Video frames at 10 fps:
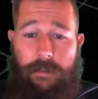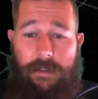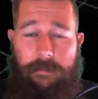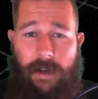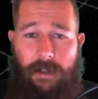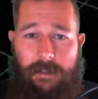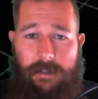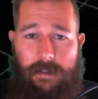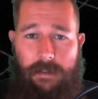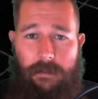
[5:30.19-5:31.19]

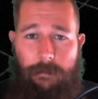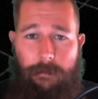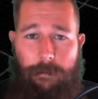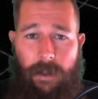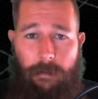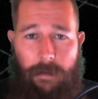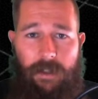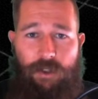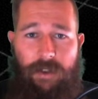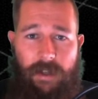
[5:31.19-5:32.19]
surveillance, being
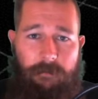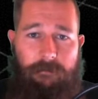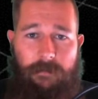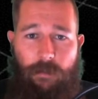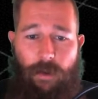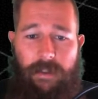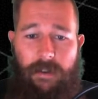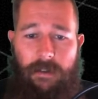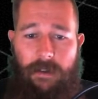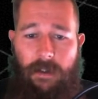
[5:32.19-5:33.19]
military, weather,